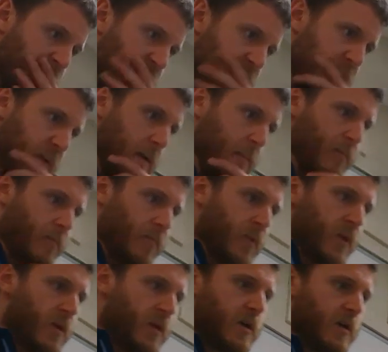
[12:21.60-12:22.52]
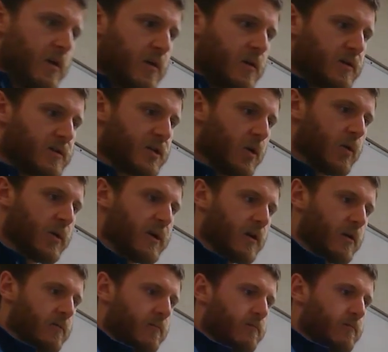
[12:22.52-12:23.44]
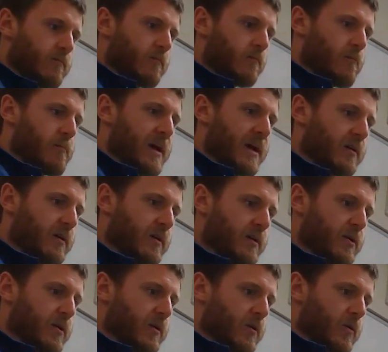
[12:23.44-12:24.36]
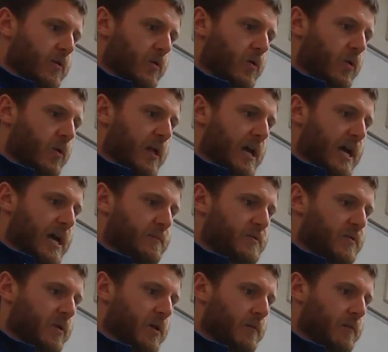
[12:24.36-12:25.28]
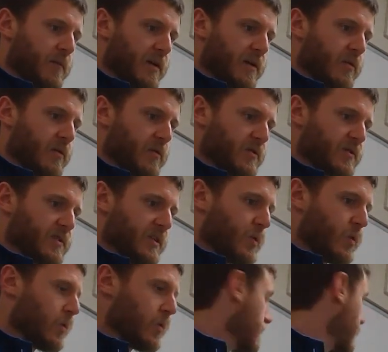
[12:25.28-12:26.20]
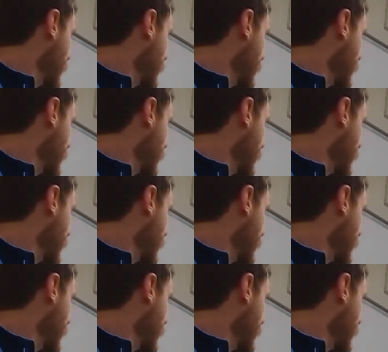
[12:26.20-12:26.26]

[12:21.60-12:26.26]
Okay, so here, back under your Google Apps, you'll come down here, you'll see Google